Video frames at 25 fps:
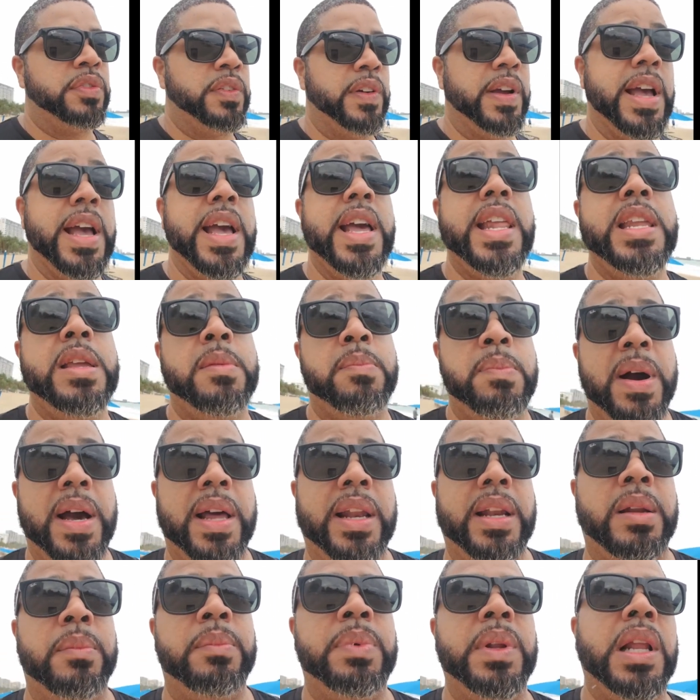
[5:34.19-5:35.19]
for
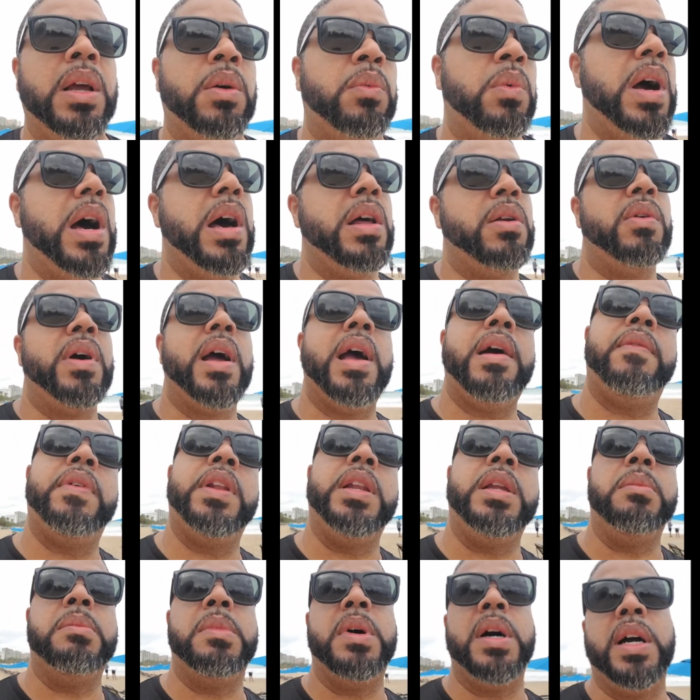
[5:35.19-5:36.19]
anybody to be like, well, I don't have
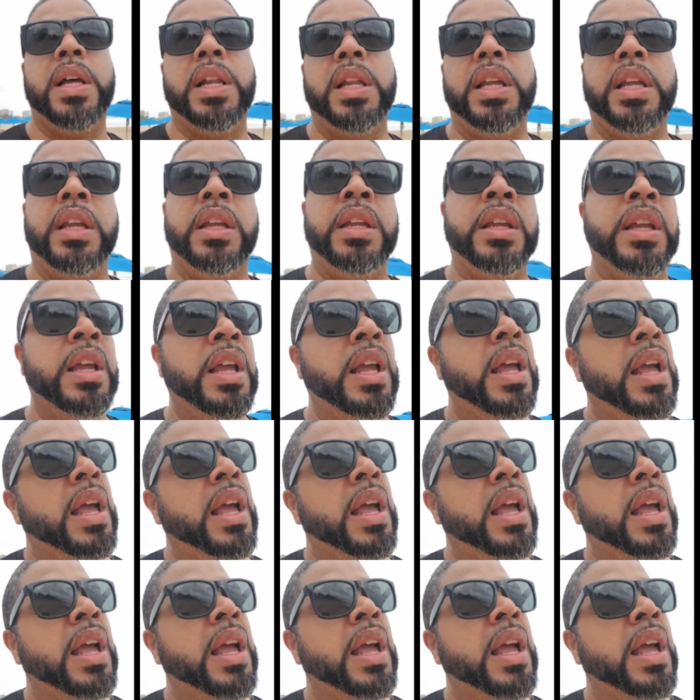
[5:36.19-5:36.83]
any money.